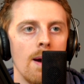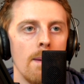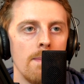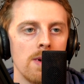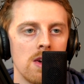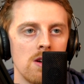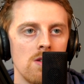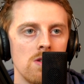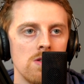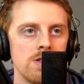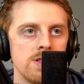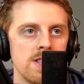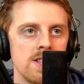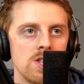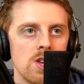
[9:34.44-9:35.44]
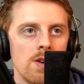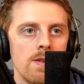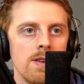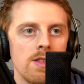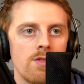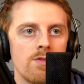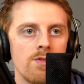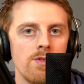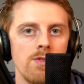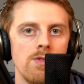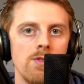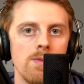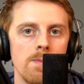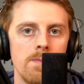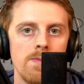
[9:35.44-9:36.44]
because it's going
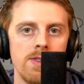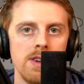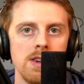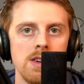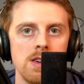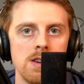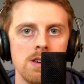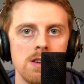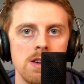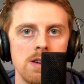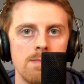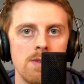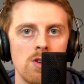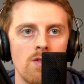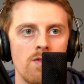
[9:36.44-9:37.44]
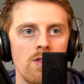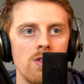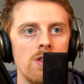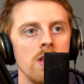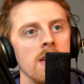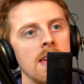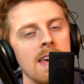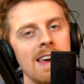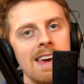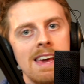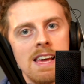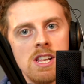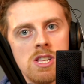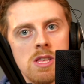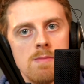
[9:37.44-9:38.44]
through the microphone
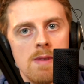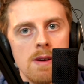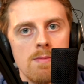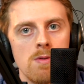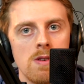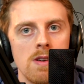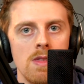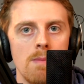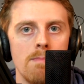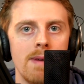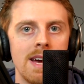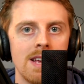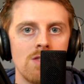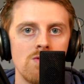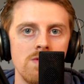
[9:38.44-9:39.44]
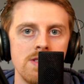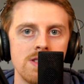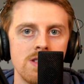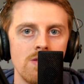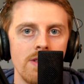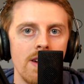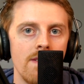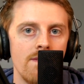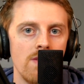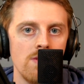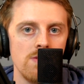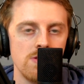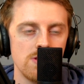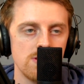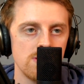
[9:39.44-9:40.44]
into the MacBook and then back through the external
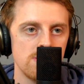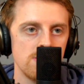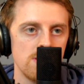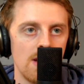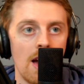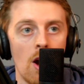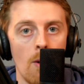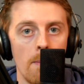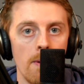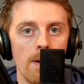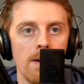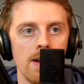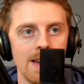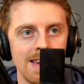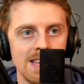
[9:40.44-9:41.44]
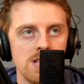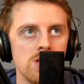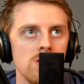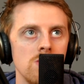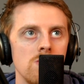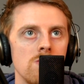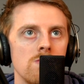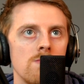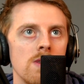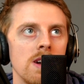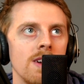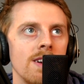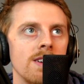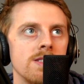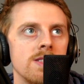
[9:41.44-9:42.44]
headphones output into my
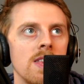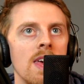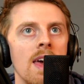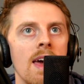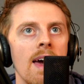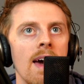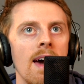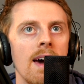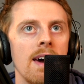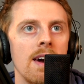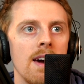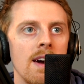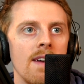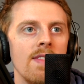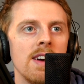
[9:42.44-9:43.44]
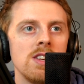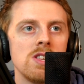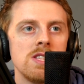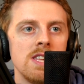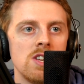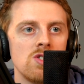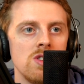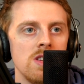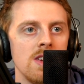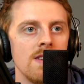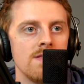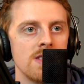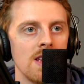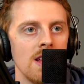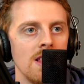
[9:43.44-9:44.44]
ears. And that just naturally
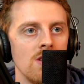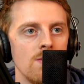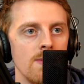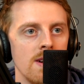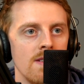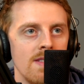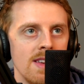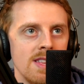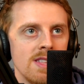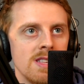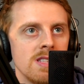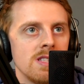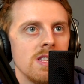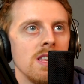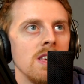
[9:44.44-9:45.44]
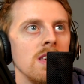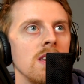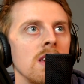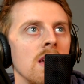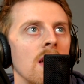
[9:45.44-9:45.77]
gives a little bit of latency.